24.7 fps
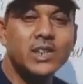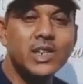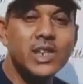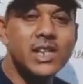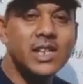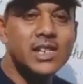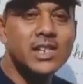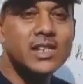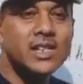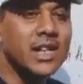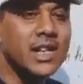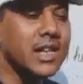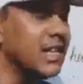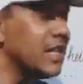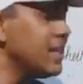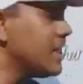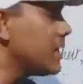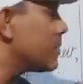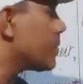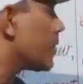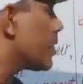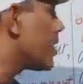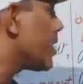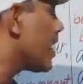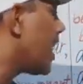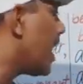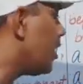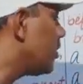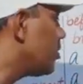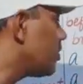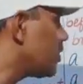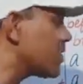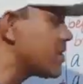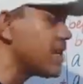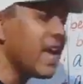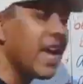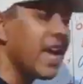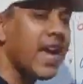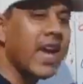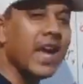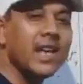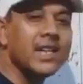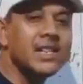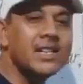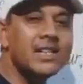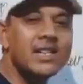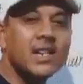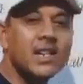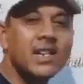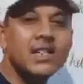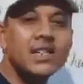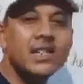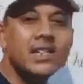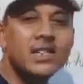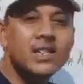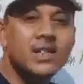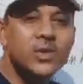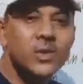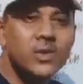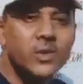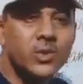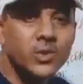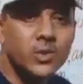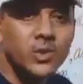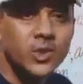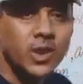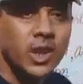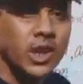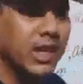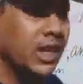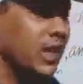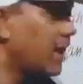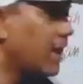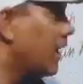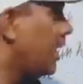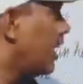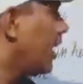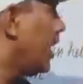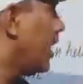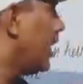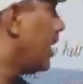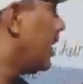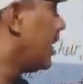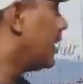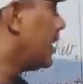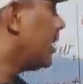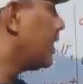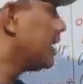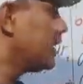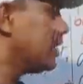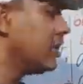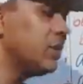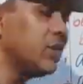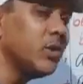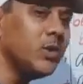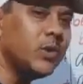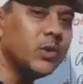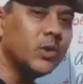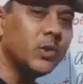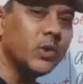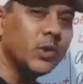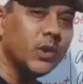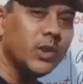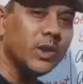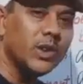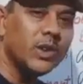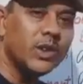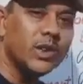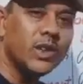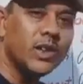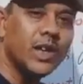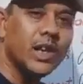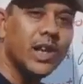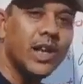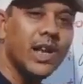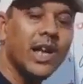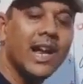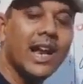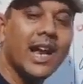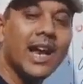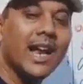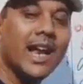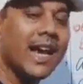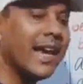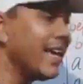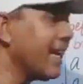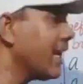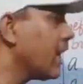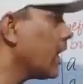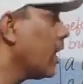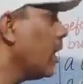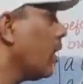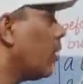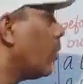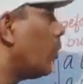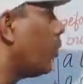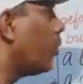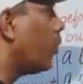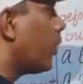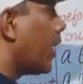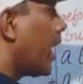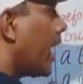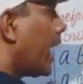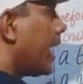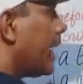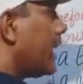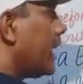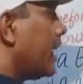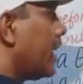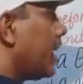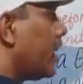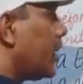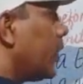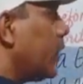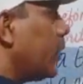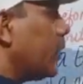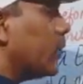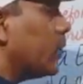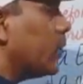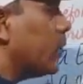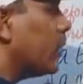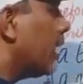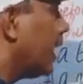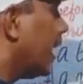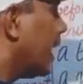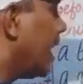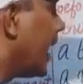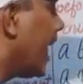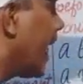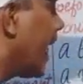this is pronounced as U. A U, like YU.